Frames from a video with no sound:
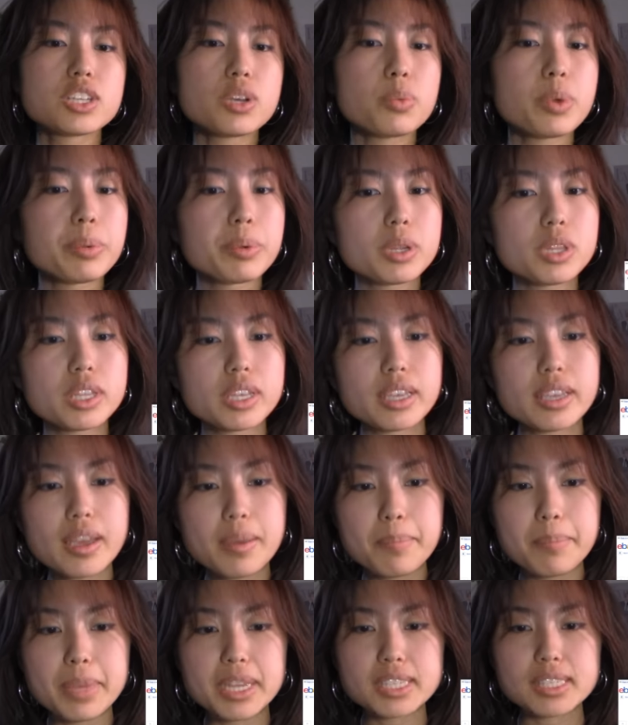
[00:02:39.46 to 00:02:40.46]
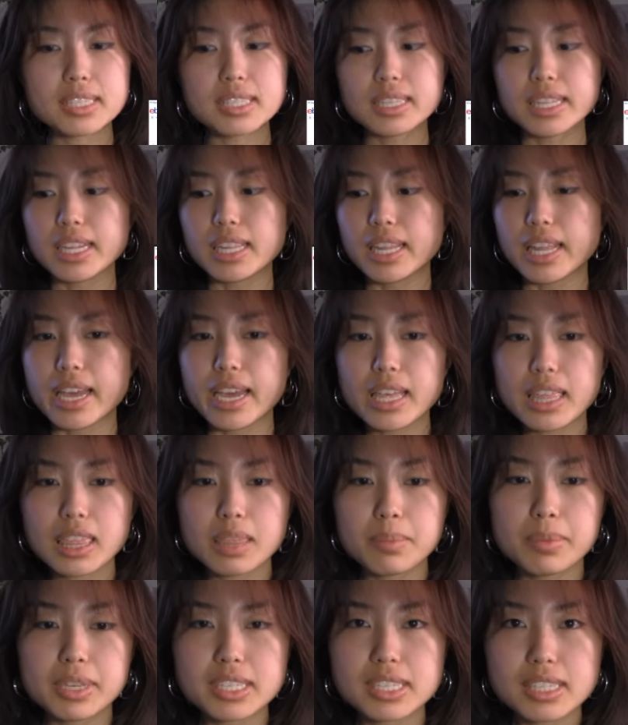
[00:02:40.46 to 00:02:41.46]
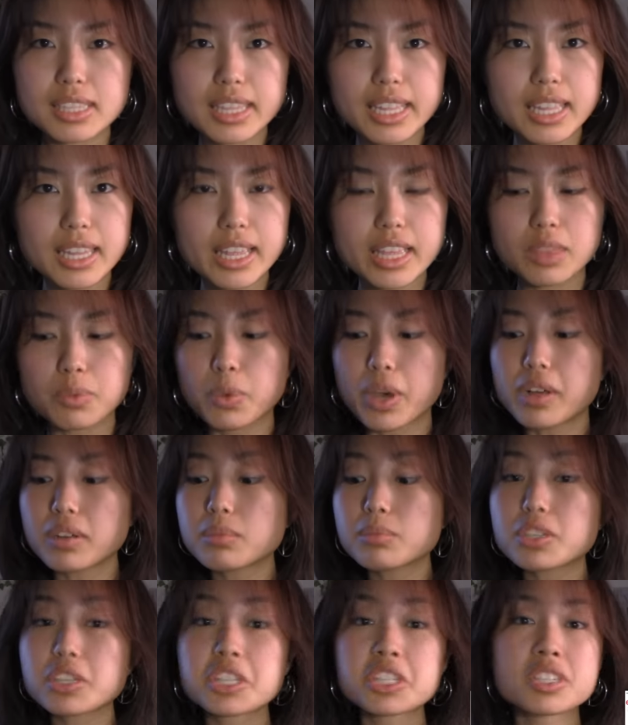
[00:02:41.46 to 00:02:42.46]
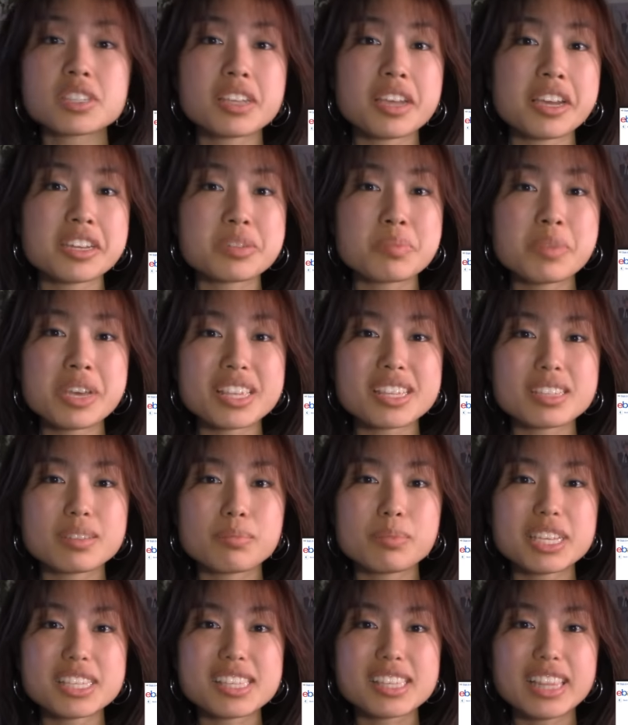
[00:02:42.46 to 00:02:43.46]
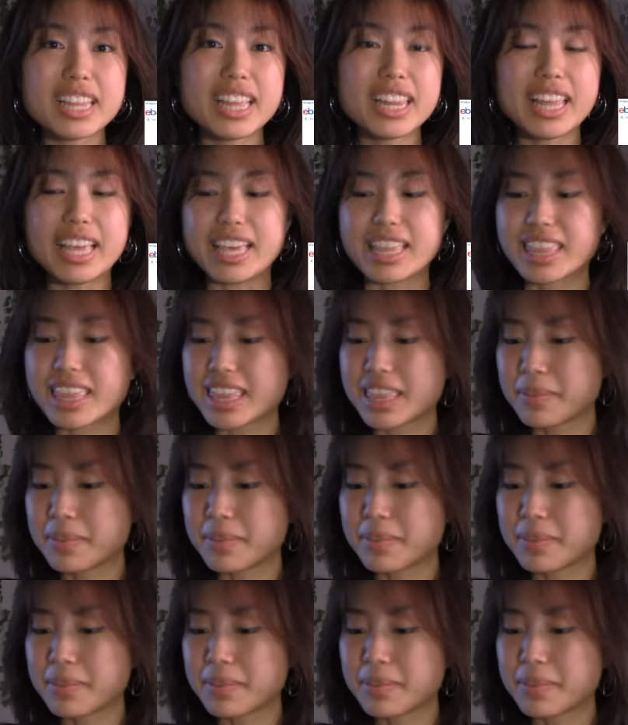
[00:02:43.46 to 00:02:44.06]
we were looking at Miss Lilith. Miss Lilith, welcome to the stage, Miss Lilith.